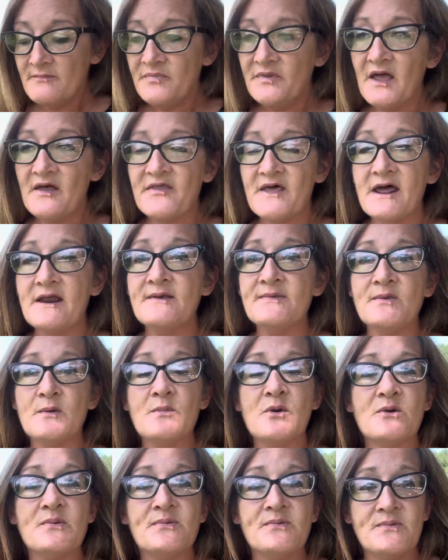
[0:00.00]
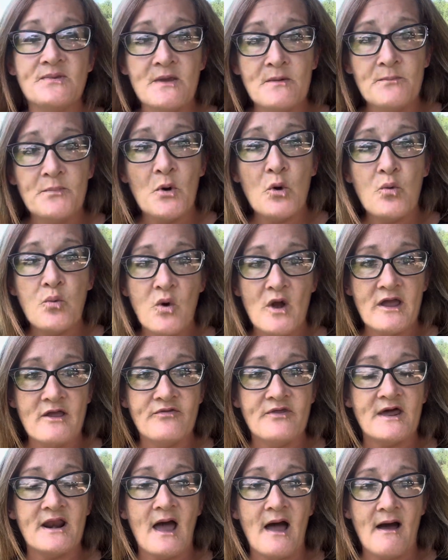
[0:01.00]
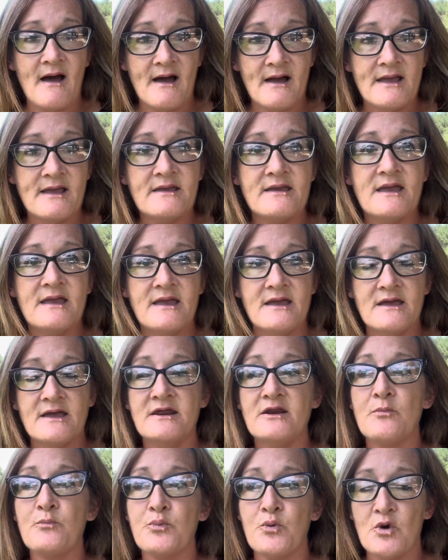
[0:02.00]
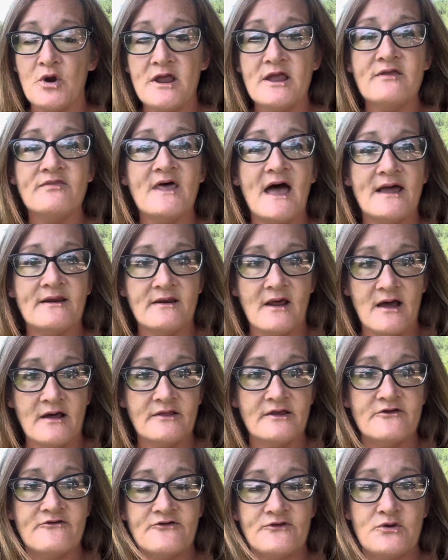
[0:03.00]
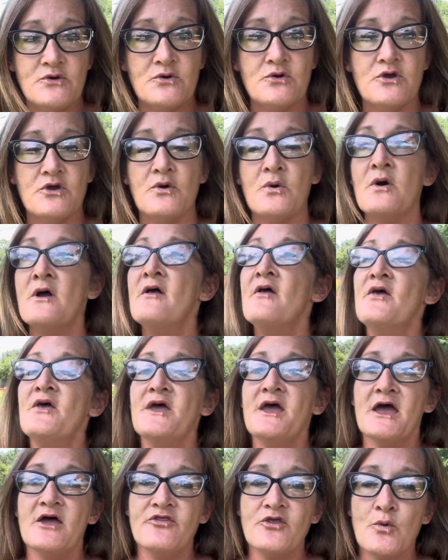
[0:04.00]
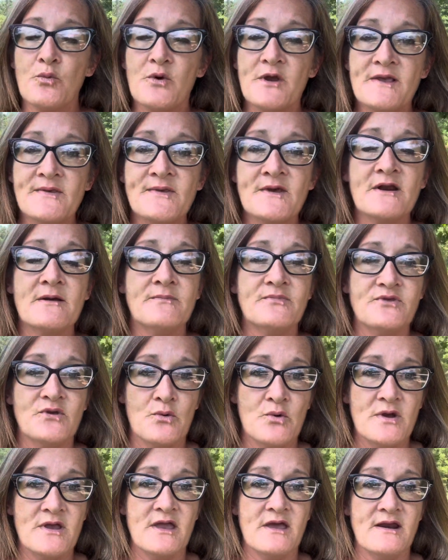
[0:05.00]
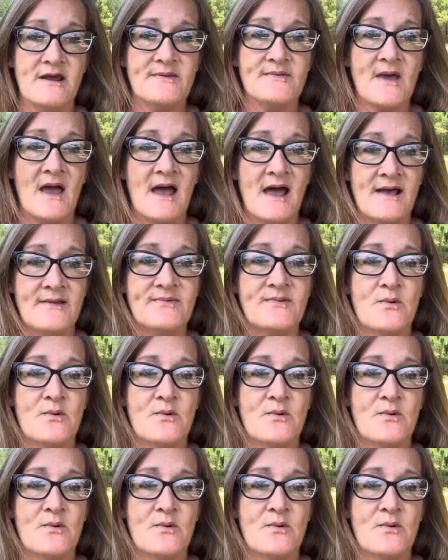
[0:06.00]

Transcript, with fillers: Now, that is the most simple way that I can bring that knowledge to you. And the reason I'm doing it is I had